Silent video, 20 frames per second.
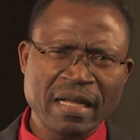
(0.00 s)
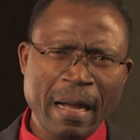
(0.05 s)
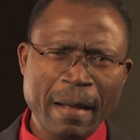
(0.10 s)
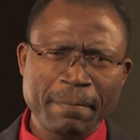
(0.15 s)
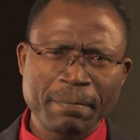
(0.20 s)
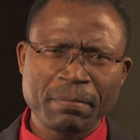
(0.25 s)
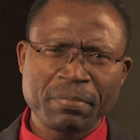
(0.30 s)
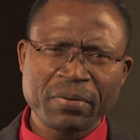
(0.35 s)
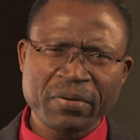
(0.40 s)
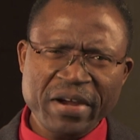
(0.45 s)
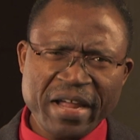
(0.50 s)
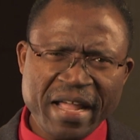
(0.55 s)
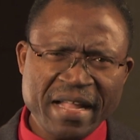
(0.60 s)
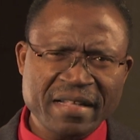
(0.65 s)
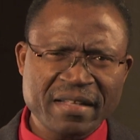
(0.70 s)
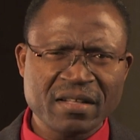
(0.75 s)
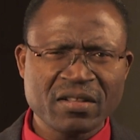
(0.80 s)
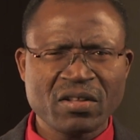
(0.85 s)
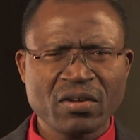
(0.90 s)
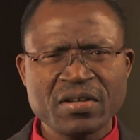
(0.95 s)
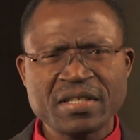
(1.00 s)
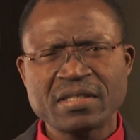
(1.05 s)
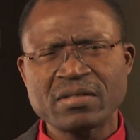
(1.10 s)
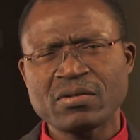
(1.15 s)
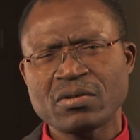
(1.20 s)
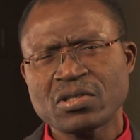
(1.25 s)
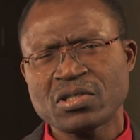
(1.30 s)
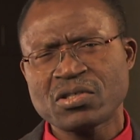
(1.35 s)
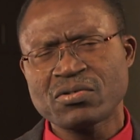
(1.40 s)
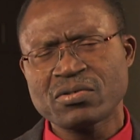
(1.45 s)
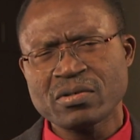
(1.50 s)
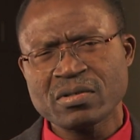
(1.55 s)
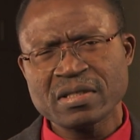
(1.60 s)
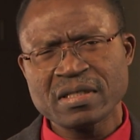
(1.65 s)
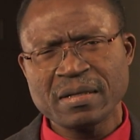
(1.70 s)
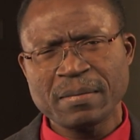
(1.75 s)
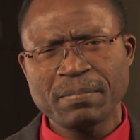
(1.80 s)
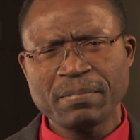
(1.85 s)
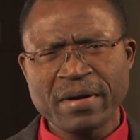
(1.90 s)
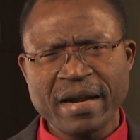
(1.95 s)
and breathed into his nostrils
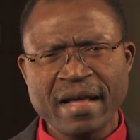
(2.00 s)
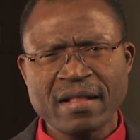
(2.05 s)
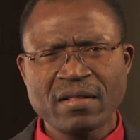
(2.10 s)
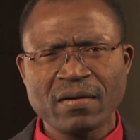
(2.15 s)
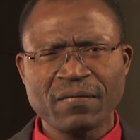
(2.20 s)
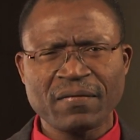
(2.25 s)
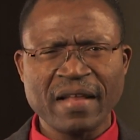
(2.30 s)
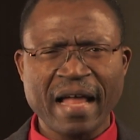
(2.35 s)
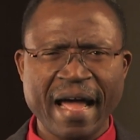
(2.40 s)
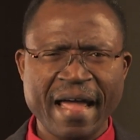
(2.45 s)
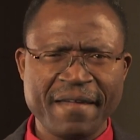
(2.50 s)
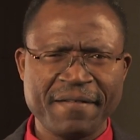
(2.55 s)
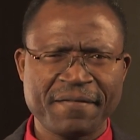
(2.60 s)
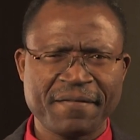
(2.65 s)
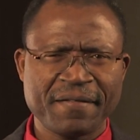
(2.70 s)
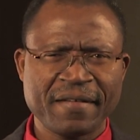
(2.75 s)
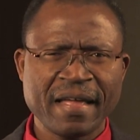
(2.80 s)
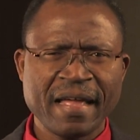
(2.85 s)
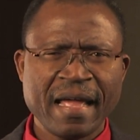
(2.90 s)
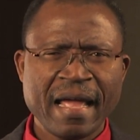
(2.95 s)
the breath of life,